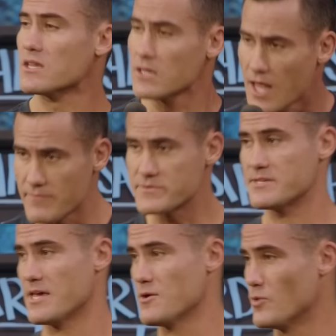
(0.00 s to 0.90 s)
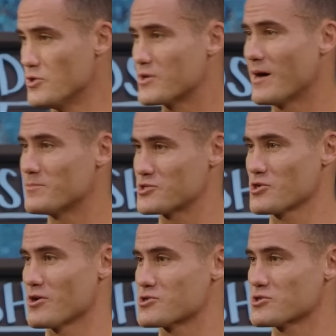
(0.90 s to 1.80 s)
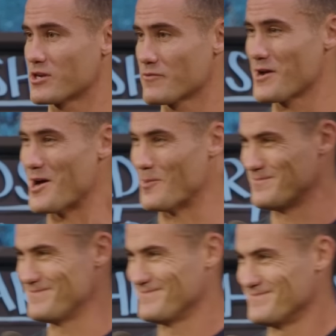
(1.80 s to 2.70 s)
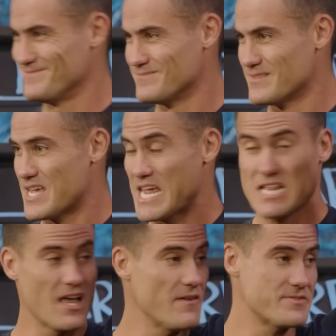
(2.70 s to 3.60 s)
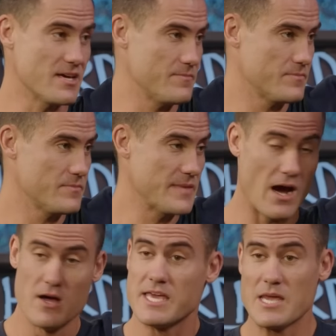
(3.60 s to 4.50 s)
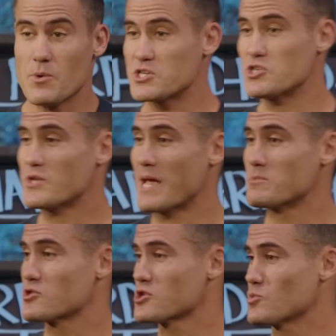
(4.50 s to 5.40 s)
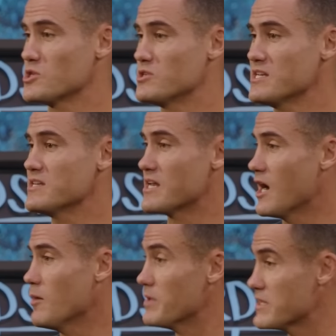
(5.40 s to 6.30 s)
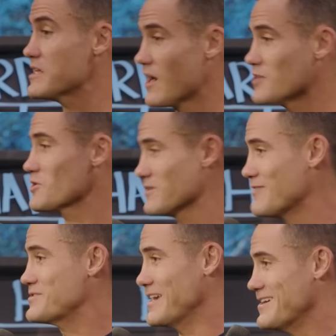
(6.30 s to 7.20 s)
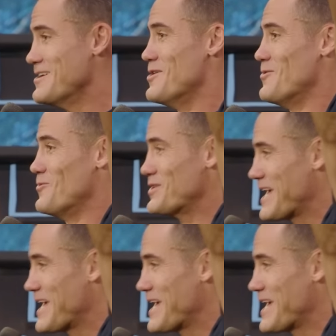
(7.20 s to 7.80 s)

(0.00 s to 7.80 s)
loves it when you come to church looking for help. He loves it. Now, he wishes you came to church when you didn't need help, but he also loves it when you